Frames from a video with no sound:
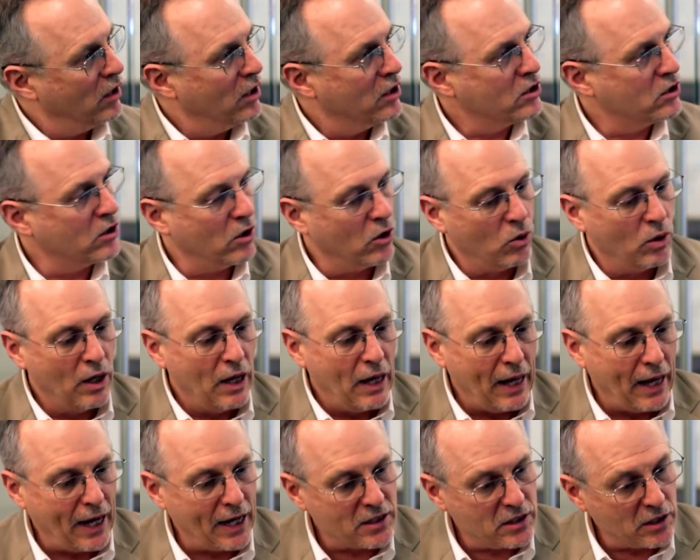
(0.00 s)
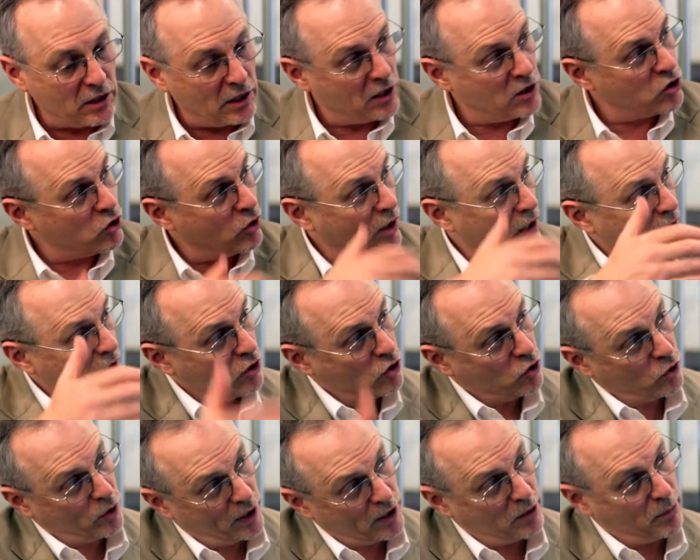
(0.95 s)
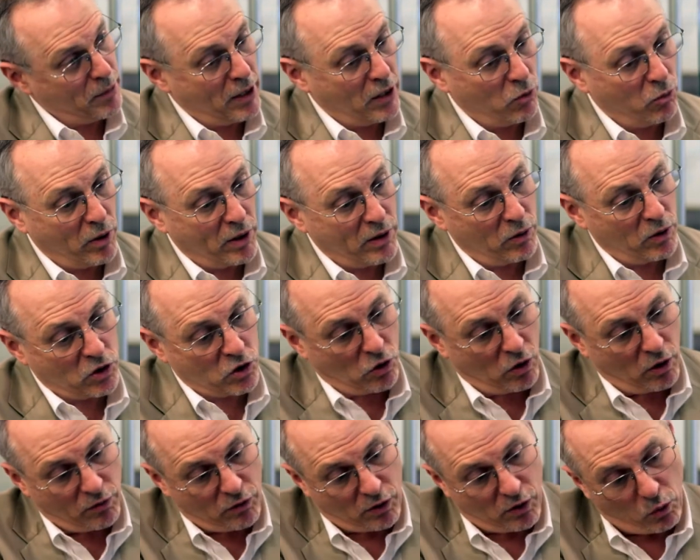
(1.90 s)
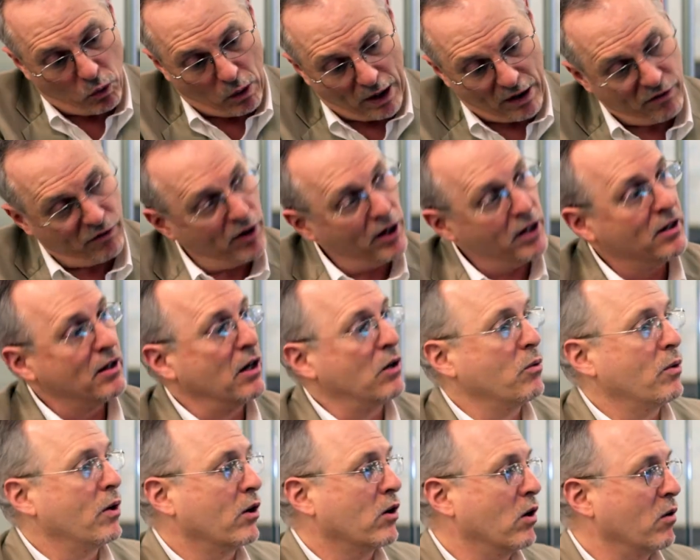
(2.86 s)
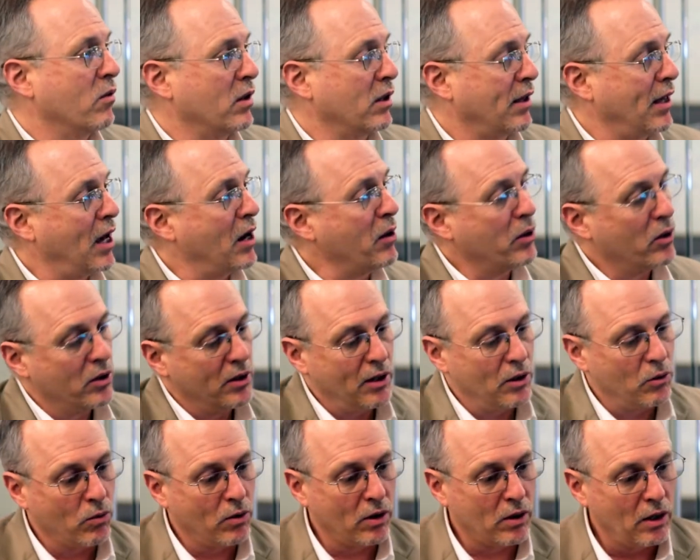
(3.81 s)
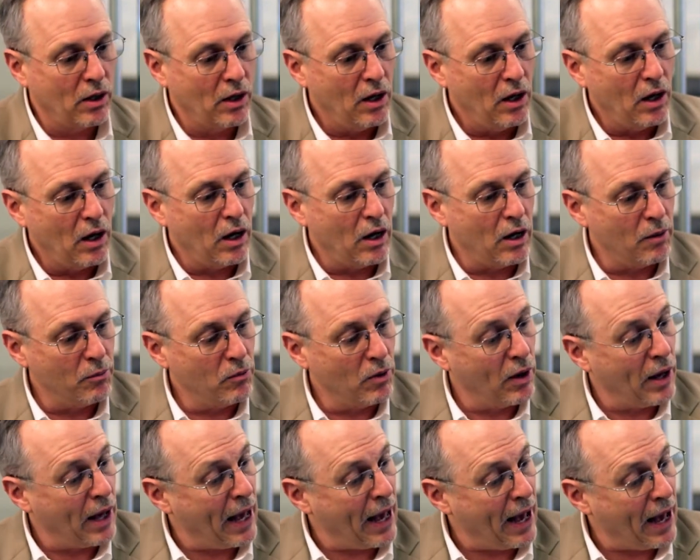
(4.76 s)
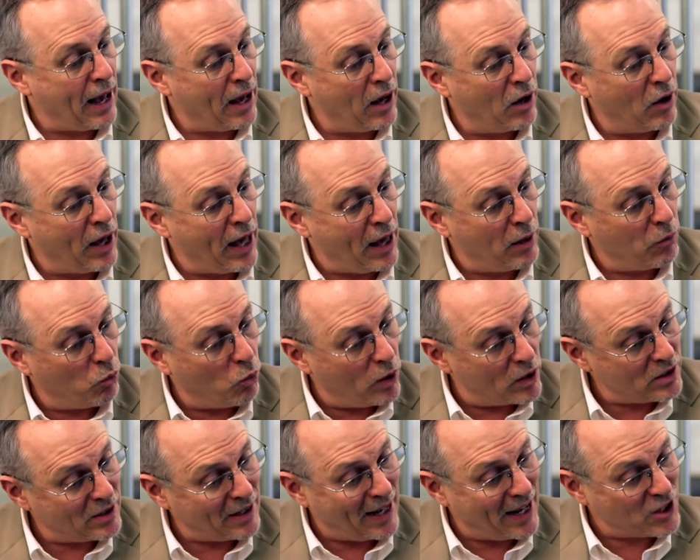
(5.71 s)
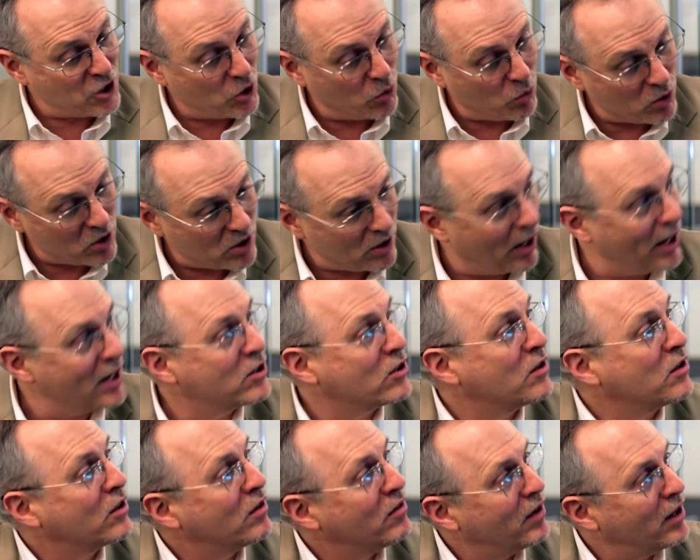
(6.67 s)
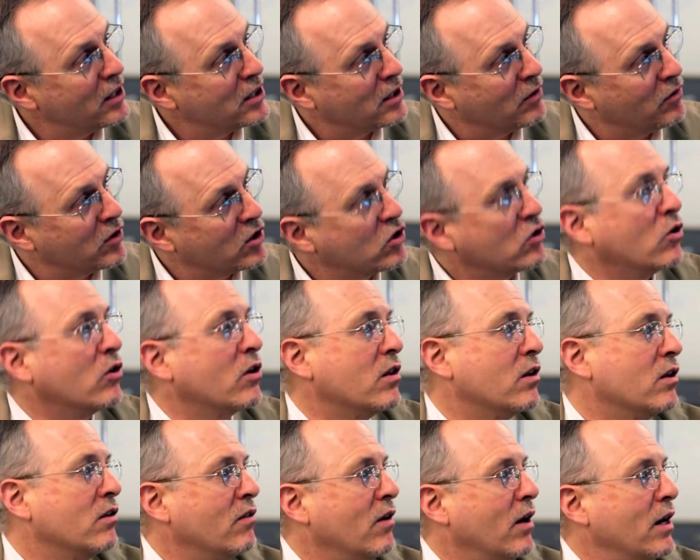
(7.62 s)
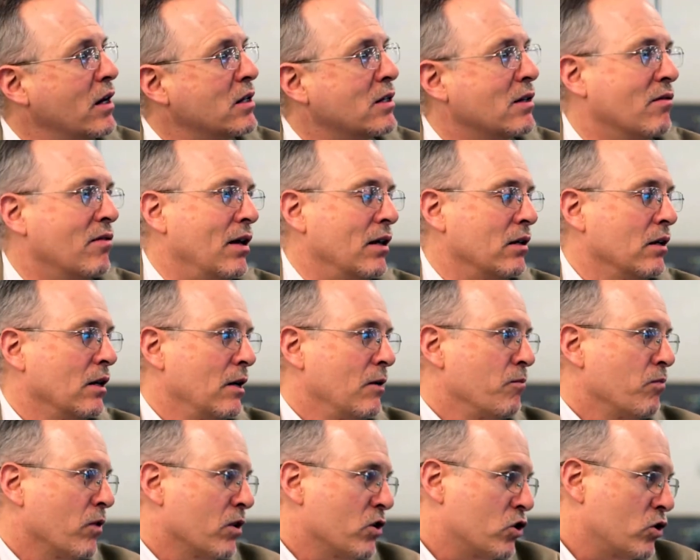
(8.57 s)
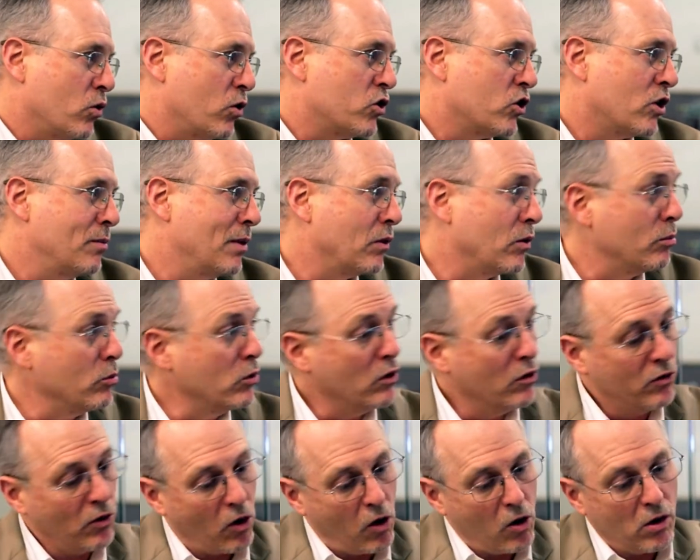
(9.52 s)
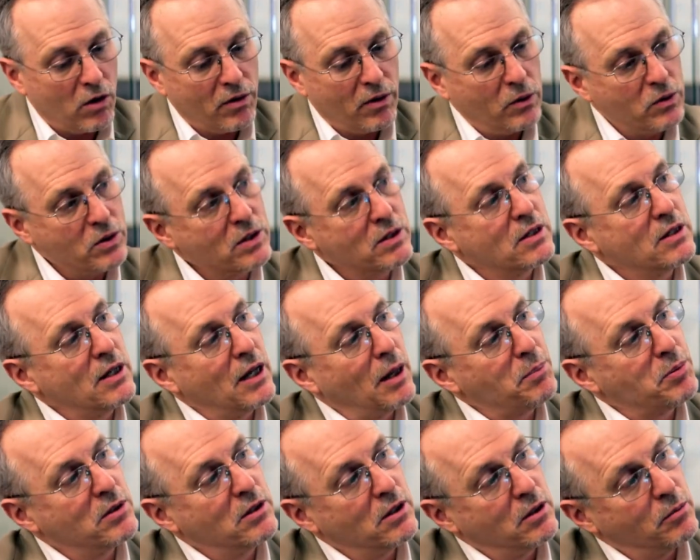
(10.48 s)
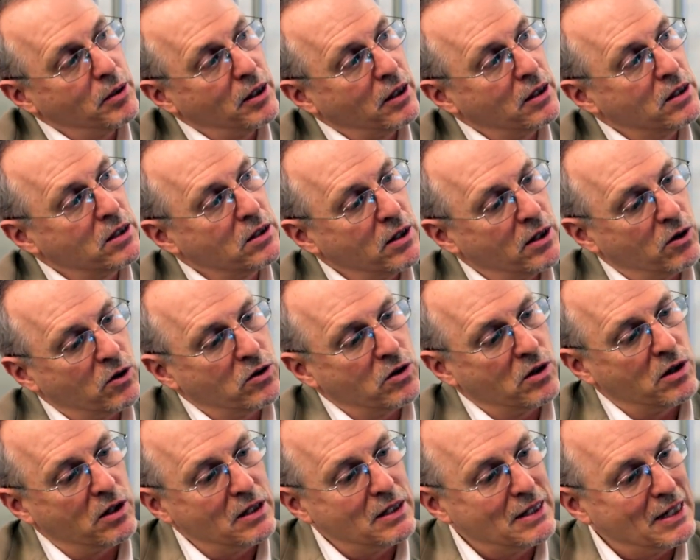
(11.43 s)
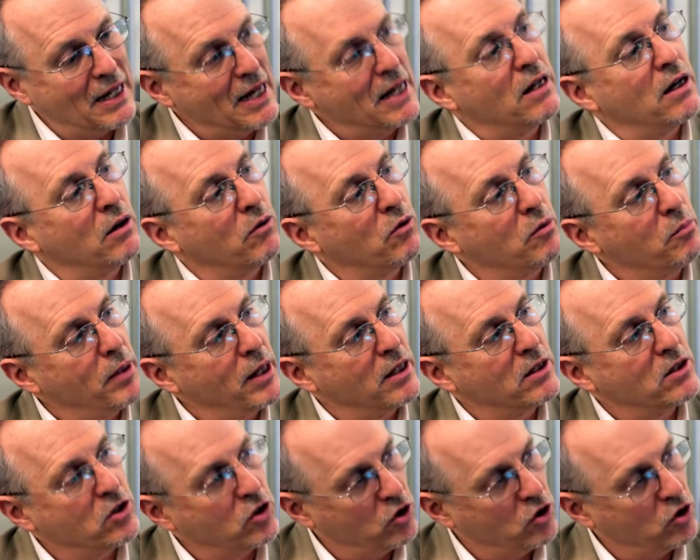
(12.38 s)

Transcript: So as it is tr in transmitted, whether it's over a Wi-Fi network, over the carrier network, um, and once it actually resides on the device, if it's stored on the device, if that storage can be removed, all of those steps need to be considered so the data remains